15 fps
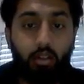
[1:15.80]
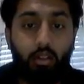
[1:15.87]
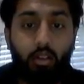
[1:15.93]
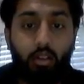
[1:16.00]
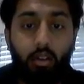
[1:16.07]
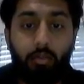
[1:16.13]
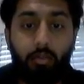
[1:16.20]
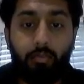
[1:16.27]

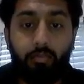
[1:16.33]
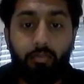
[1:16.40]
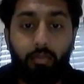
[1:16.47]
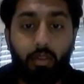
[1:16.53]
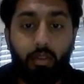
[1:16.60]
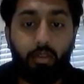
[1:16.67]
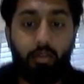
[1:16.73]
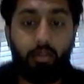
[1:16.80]
yeah,
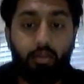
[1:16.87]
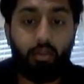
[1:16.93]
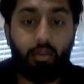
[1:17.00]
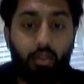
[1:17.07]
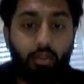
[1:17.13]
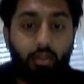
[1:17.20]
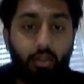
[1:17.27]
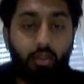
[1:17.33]
that is the
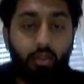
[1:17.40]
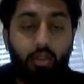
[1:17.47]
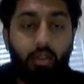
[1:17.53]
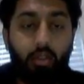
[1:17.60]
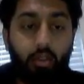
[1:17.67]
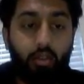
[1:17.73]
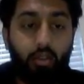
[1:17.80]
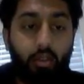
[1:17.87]
structure.
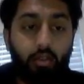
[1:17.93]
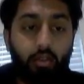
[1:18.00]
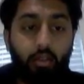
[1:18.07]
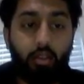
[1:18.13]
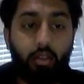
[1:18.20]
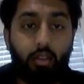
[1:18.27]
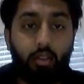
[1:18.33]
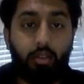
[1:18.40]
As
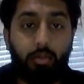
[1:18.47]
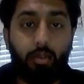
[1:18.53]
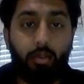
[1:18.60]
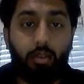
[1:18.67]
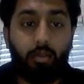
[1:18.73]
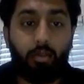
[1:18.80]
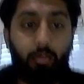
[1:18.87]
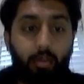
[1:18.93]
I can
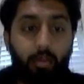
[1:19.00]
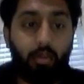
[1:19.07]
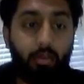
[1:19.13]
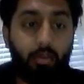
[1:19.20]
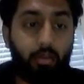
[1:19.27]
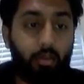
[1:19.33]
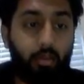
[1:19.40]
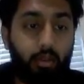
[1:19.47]
spin it
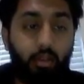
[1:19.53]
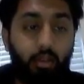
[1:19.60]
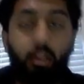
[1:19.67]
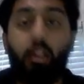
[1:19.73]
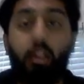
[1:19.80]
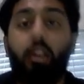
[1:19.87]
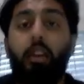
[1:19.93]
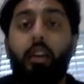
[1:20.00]
around.
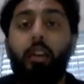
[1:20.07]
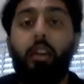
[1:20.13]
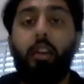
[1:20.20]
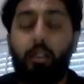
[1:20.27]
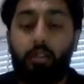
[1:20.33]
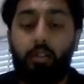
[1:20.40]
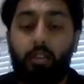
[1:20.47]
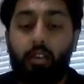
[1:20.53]

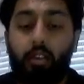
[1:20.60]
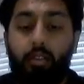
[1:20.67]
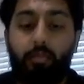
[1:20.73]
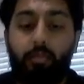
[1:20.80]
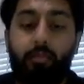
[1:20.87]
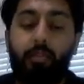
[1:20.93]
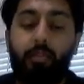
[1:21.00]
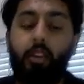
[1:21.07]
Okay,
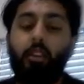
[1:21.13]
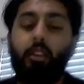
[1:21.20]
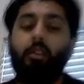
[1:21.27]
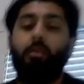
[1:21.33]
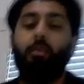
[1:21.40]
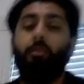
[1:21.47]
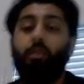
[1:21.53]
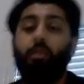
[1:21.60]

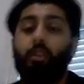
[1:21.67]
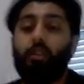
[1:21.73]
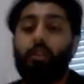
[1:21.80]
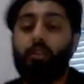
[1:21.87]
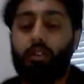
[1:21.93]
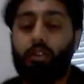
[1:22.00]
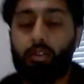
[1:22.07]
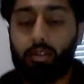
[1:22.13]
next we're gonna
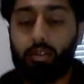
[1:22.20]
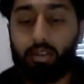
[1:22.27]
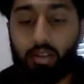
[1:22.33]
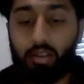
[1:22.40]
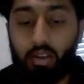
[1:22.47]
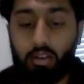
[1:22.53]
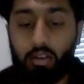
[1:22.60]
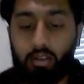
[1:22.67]
start
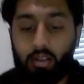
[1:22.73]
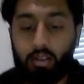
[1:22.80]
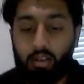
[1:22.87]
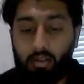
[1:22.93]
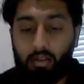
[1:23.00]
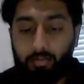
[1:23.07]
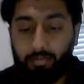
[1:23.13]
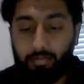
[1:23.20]

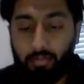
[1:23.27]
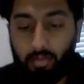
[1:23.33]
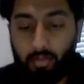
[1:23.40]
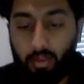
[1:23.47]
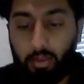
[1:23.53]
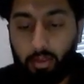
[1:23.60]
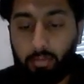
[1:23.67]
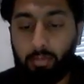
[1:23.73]
discussing
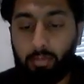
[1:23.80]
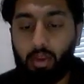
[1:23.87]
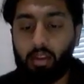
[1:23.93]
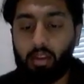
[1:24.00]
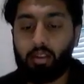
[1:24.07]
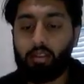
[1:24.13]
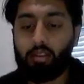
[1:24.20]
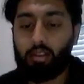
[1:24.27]

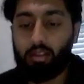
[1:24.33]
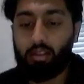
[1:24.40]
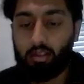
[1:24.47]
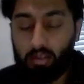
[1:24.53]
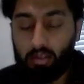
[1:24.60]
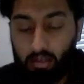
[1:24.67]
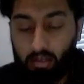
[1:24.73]
penicillin.